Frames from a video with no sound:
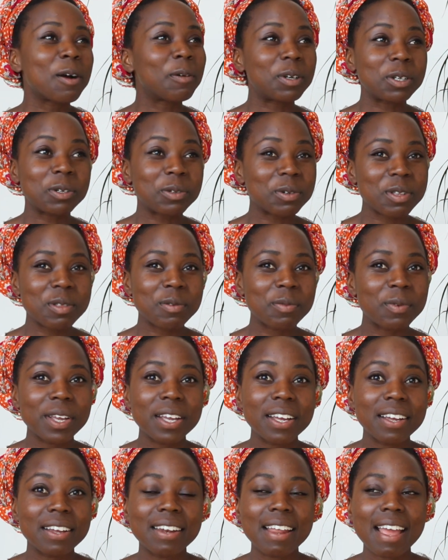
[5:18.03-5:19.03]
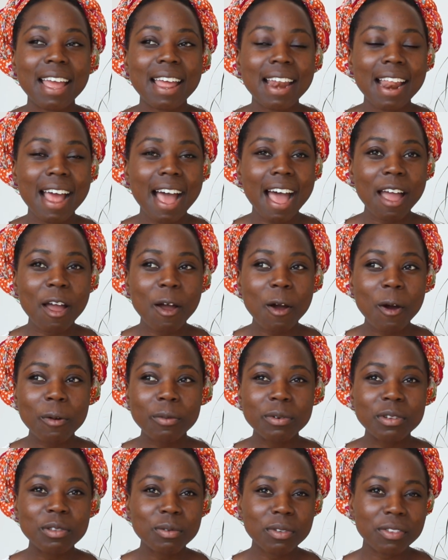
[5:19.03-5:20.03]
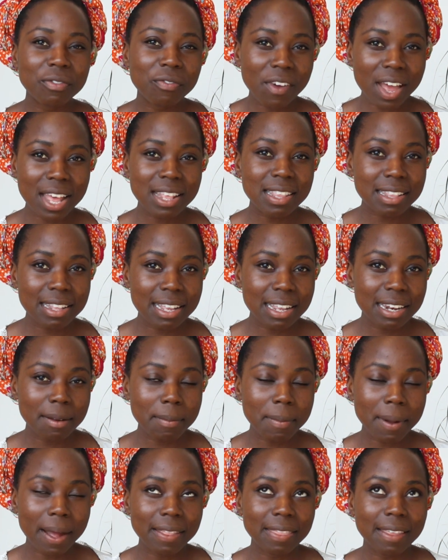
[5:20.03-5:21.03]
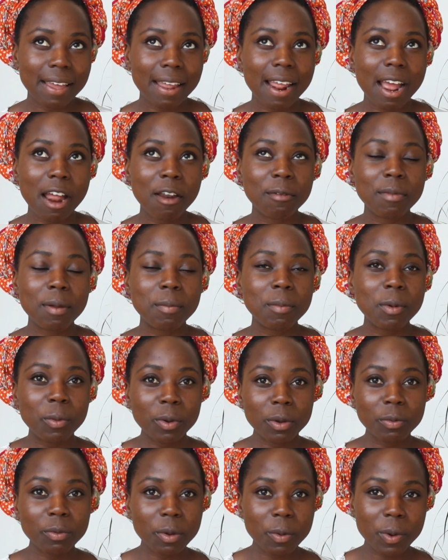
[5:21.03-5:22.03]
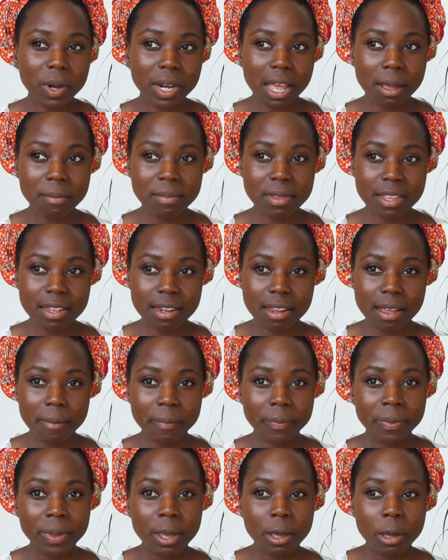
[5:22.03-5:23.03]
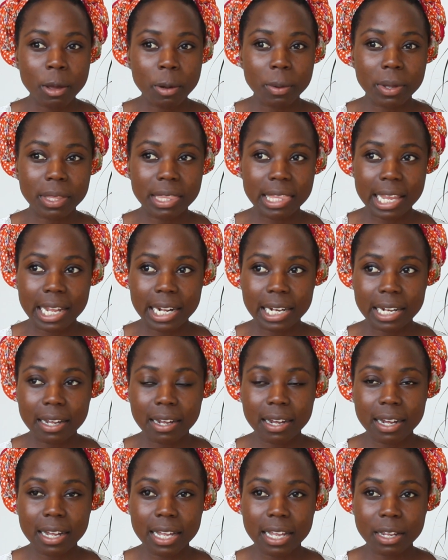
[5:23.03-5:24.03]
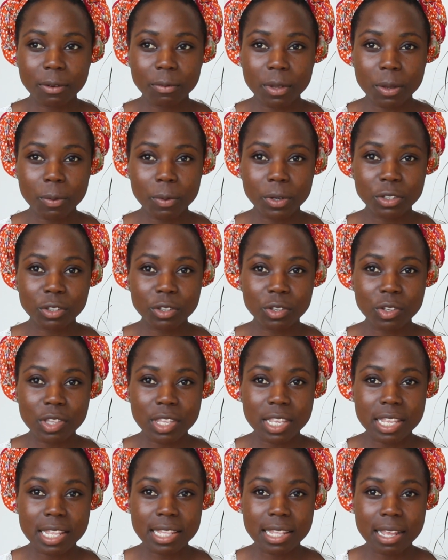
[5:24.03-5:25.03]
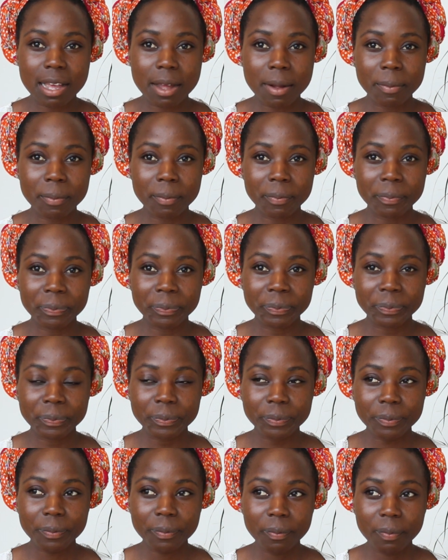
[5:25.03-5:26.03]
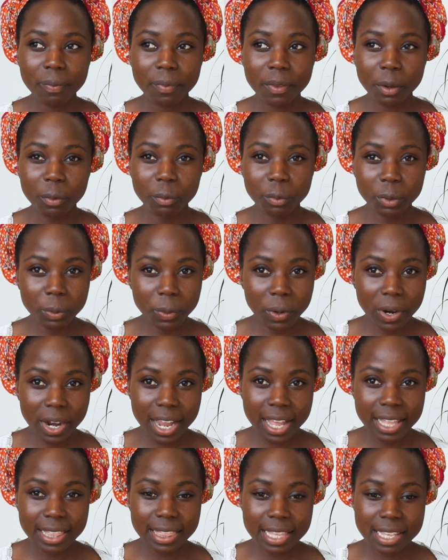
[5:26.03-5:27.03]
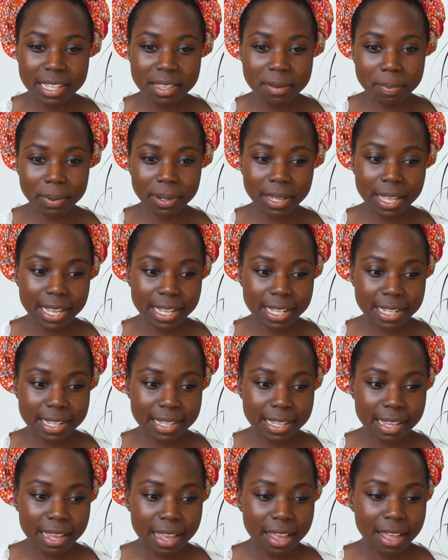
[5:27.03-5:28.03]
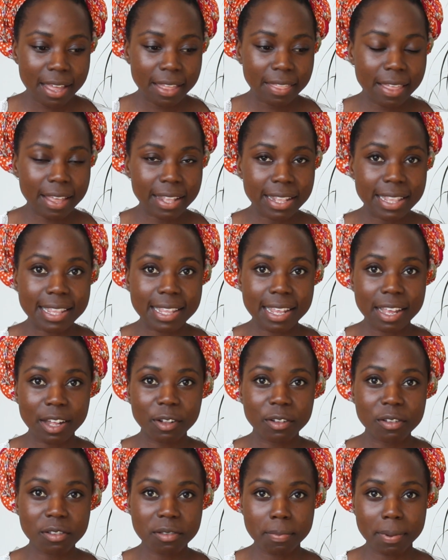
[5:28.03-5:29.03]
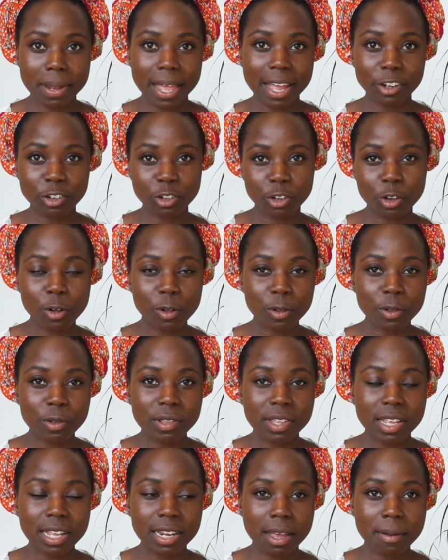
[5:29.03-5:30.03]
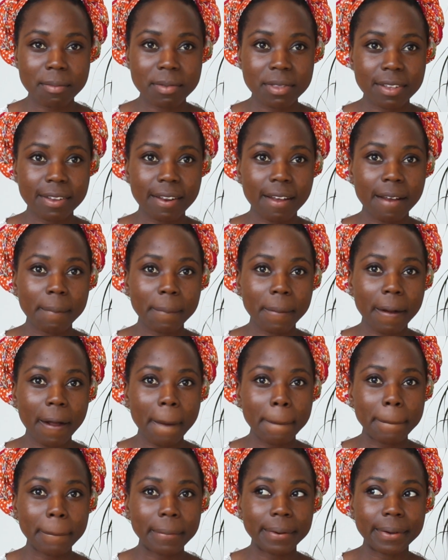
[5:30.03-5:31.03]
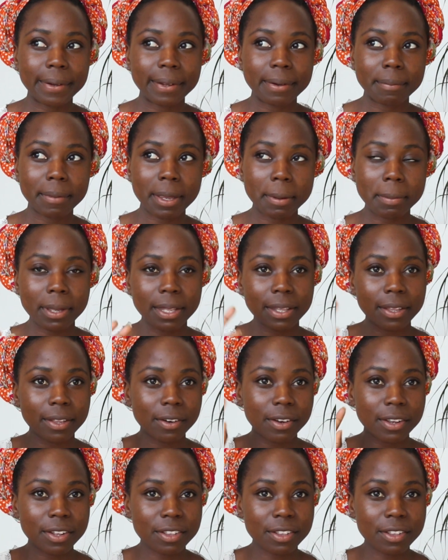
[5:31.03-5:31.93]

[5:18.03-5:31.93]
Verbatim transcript: which was weird. And I always was fascinated by that. I remember when we were in Amsterdam with Dina, and we went to this, um, we were at this place that sells black dolls in Amsterdam. I'll put maybe a little